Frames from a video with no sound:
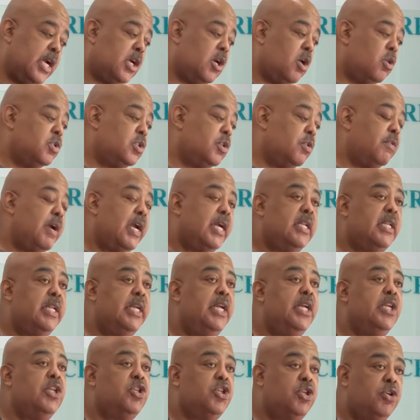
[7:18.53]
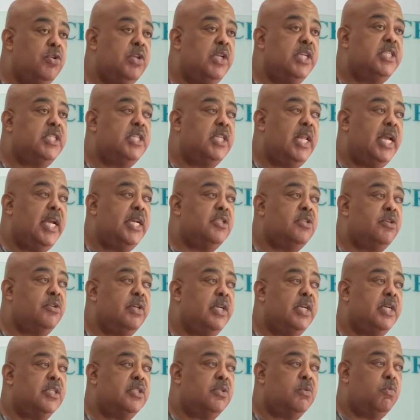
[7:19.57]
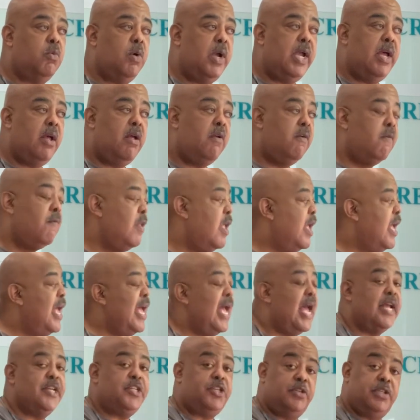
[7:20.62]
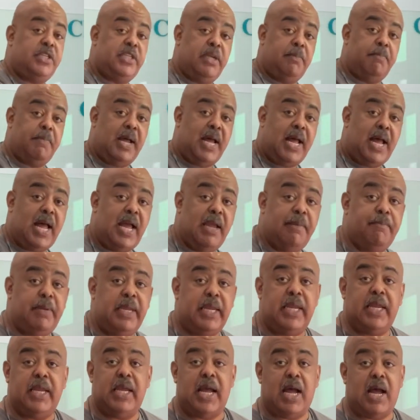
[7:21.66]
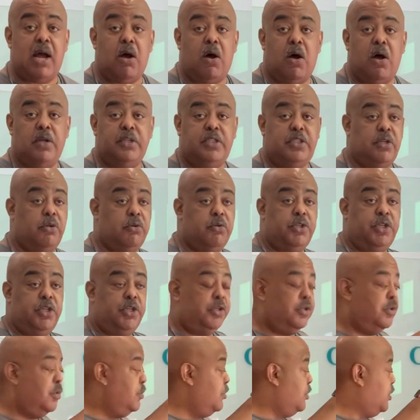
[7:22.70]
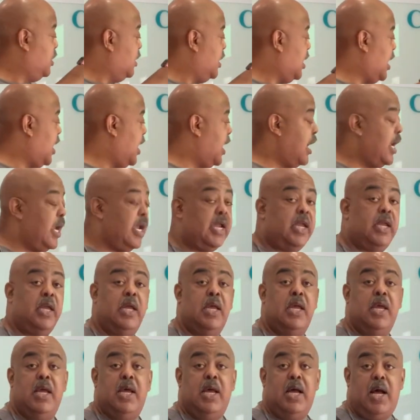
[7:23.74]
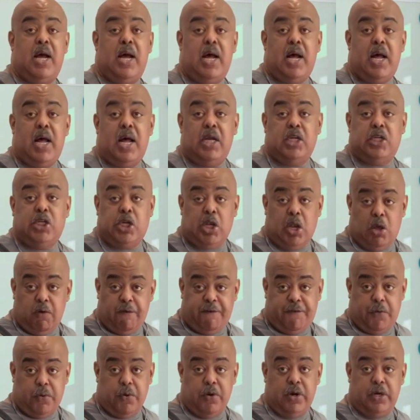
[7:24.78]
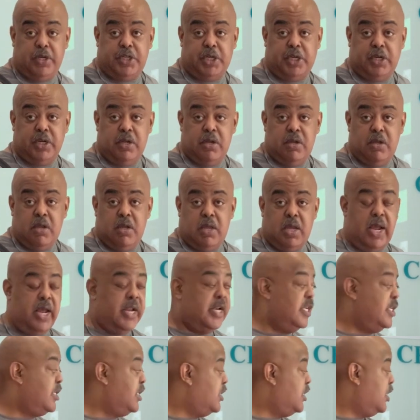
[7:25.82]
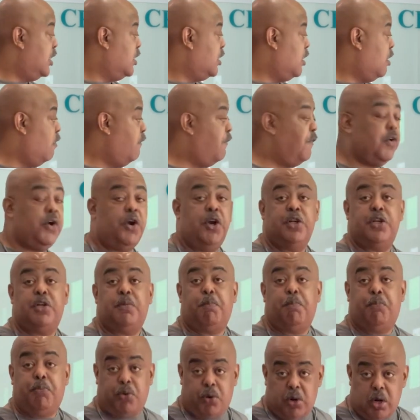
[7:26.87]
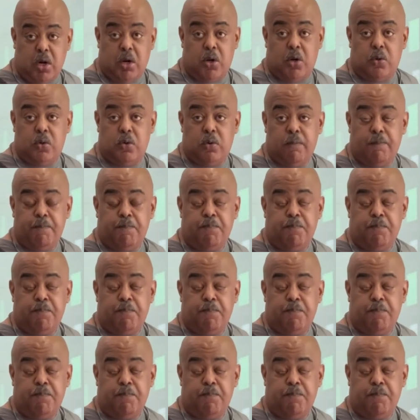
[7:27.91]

go directly to this laser as well. As you see behind me, I also use a Glowforge, and this is a Glowforge Pro.